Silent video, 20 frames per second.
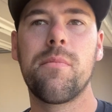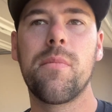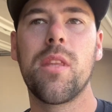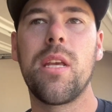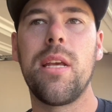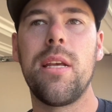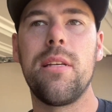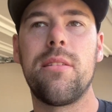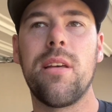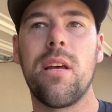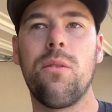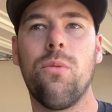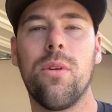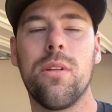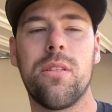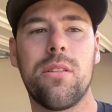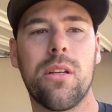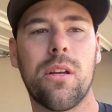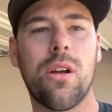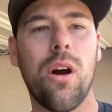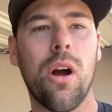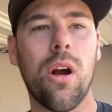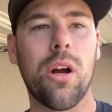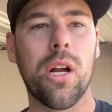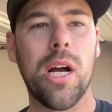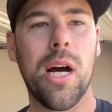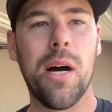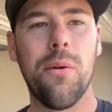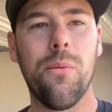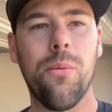He said once the car
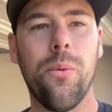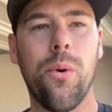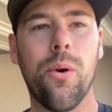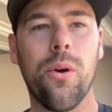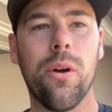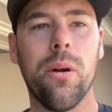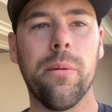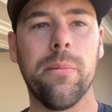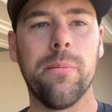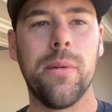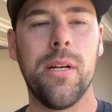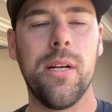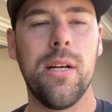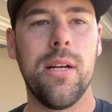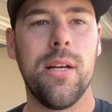got warm